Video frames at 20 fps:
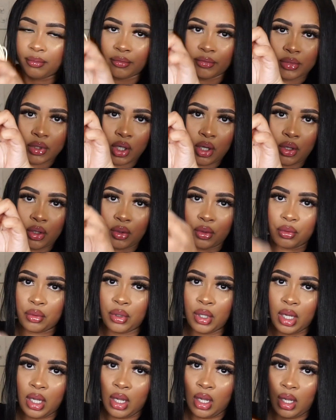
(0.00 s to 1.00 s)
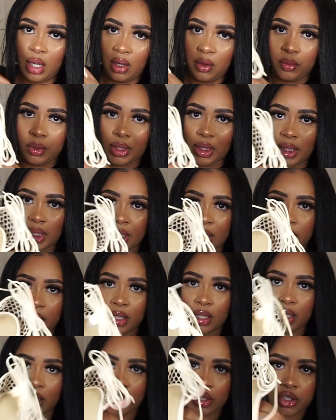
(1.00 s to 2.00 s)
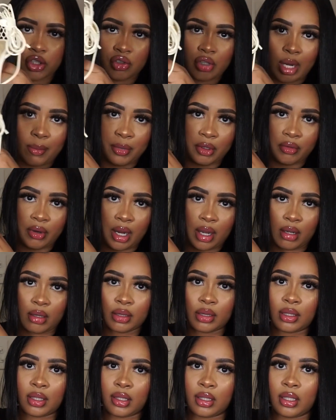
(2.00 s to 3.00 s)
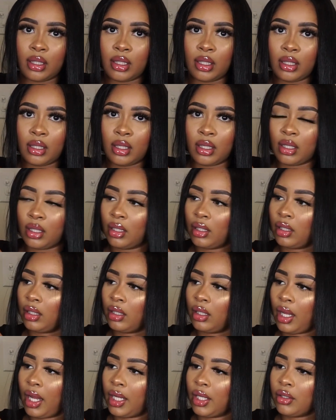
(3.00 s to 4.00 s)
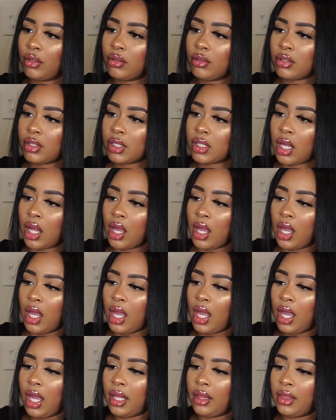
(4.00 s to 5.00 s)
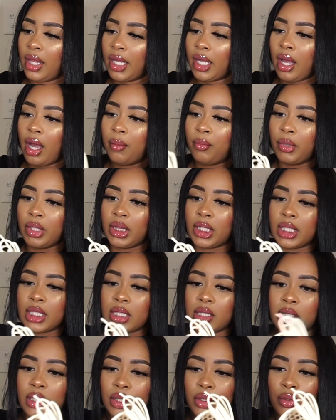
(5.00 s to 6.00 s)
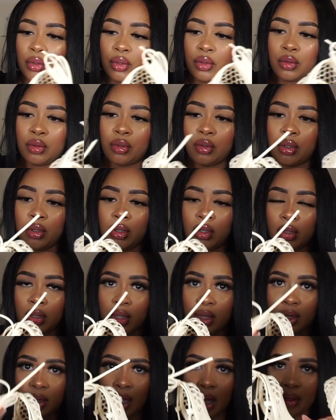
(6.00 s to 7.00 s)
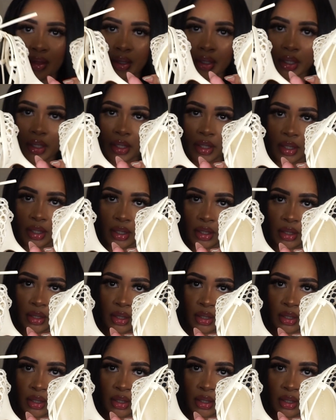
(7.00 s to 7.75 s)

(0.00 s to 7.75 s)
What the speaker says: toe with the strap around the ankles. They come with these little leather